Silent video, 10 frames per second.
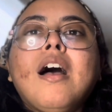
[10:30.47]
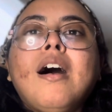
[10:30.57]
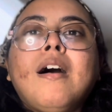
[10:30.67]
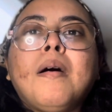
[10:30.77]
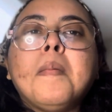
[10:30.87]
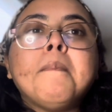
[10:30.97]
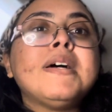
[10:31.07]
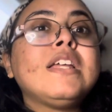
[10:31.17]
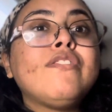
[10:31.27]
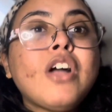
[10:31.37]
Um,
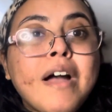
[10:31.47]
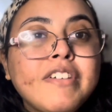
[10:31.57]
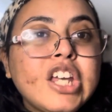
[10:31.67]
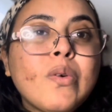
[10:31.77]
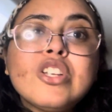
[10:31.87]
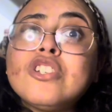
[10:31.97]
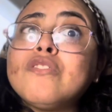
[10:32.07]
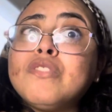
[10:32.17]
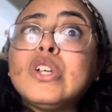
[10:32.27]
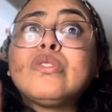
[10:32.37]
but if you have any
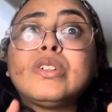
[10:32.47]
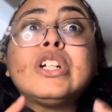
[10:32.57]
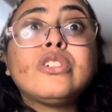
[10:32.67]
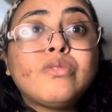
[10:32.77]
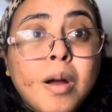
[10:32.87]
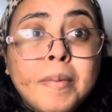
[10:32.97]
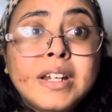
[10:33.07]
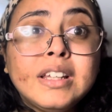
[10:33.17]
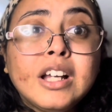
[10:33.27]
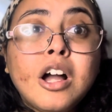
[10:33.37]
questions, feel free to drop it
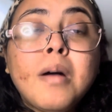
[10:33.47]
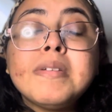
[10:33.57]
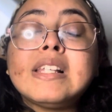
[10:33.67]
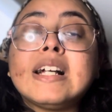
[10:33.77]
in the comments.